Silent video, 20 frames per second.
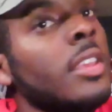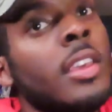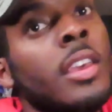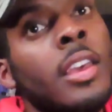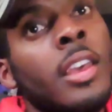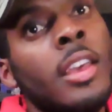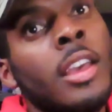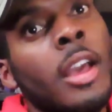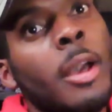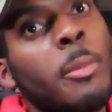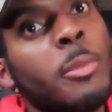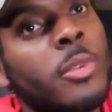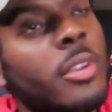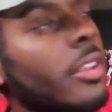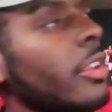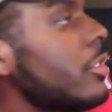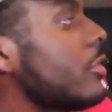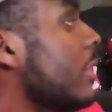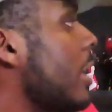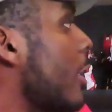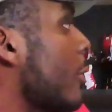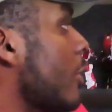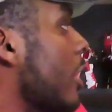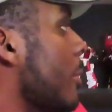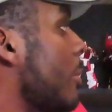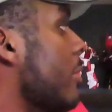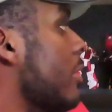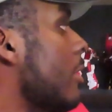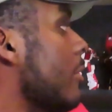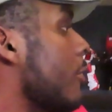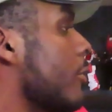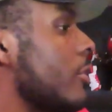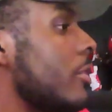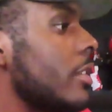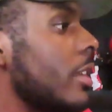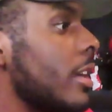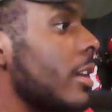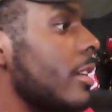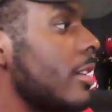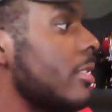I'm gonna try to wrap it up for you
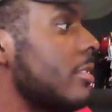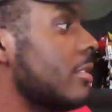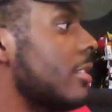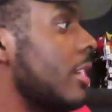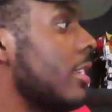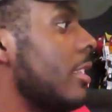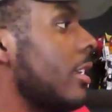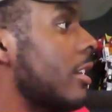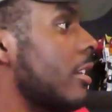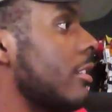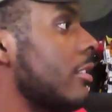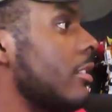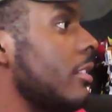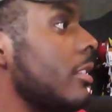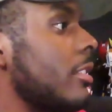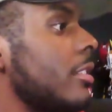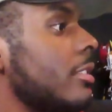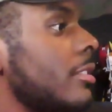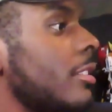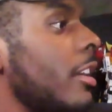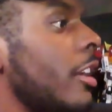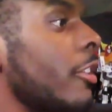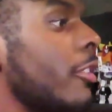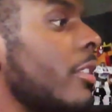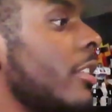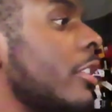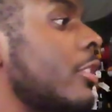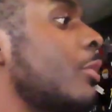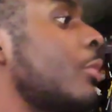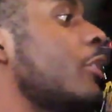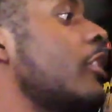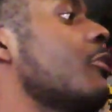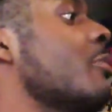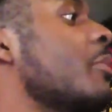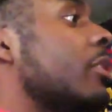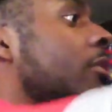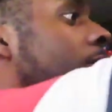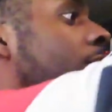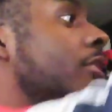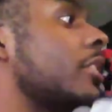guys. Got like a, it's already a 12
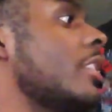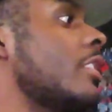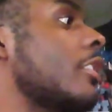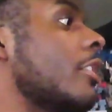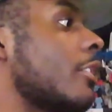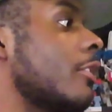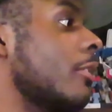minute video.